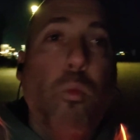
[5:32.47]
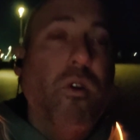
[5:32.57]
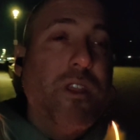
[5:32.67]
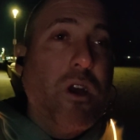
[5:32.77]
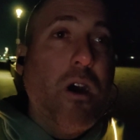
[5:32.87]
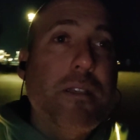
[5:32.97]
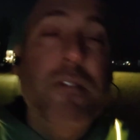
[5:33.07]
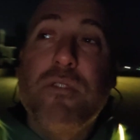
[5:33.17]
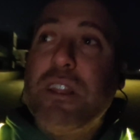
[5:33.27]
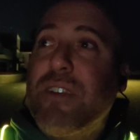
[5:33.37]
where the
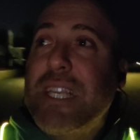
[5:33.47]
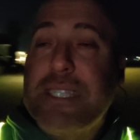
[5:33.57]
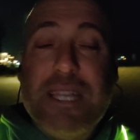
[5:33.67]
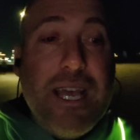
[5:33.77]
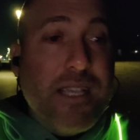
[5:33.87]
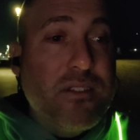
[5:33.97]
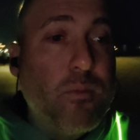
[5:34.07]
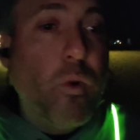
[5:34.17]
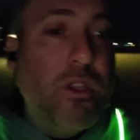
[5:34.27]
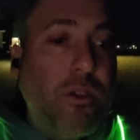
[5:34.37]
cost of living is
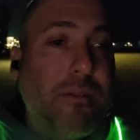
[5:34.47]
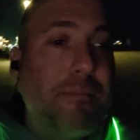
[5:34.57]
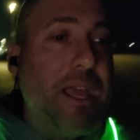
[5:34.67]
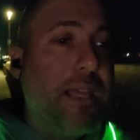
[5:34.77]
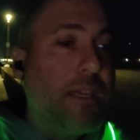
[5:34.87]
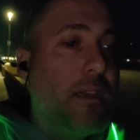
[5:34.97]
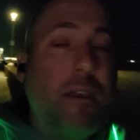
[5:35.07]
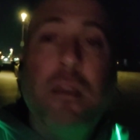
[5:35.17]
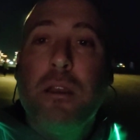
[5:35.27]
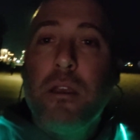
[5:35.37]
less, where you can make,
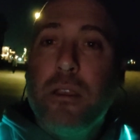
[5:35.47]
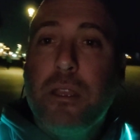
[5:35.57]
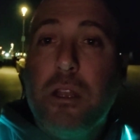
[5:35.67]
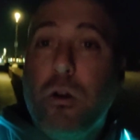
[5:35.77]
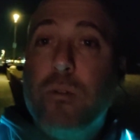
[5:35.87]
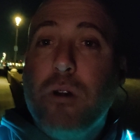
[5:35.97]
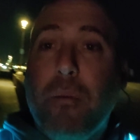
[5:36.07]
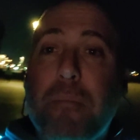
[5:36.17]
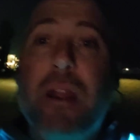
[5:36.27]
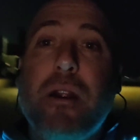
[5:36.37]
you know,
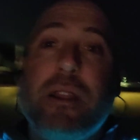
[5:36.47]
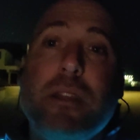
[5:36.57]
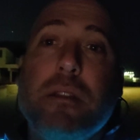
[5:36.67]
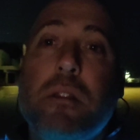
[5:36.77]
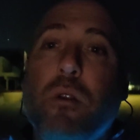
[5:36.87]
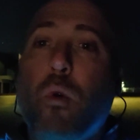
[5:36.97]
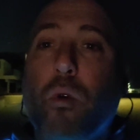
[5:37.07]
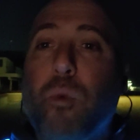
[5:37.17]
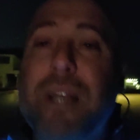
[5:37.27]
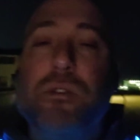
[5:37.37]
American
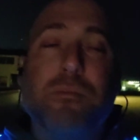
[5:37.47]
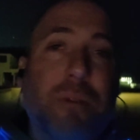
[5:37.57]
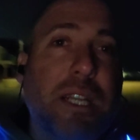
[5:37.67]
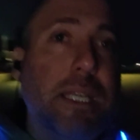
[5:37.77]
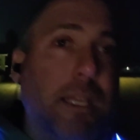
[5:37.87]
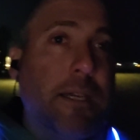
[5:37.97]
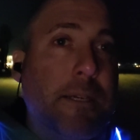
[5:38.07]
or Western money.